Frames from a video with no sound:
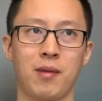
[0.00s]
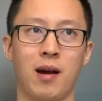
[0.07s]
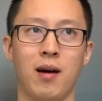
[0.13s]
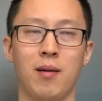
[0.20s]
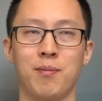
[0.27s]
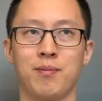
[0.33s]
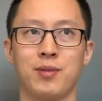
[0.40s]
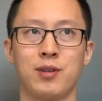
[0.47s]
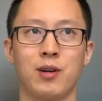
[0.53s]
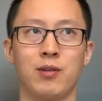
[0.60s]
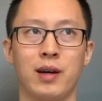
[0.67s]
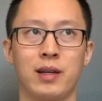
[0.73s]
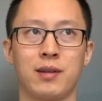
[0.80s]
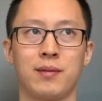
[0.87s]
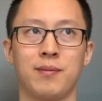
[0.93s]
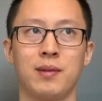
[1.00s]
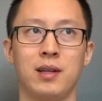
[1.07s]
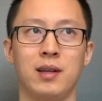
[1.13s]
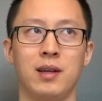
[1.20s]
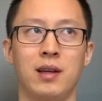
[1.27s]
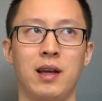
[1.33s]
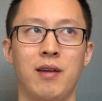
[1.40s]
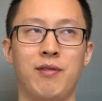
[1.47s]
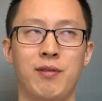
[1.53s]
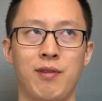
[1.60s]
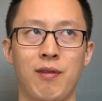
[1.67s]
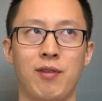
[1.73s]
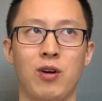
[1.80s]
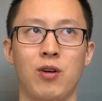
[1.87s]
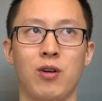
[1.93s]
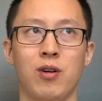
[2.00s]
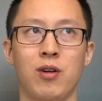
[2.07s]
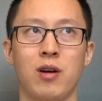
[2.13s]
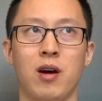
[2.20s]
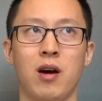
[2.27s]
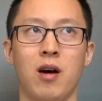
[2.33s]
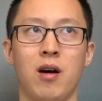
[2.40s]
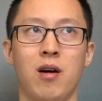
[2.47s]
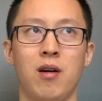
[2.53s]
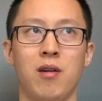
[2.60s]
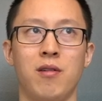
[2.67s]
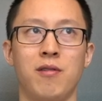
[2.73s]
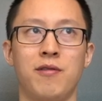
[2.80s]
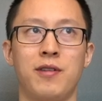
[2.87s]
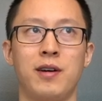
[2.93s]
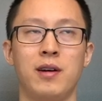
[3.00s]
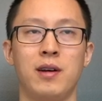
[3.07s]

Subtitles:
like if you've ever heard of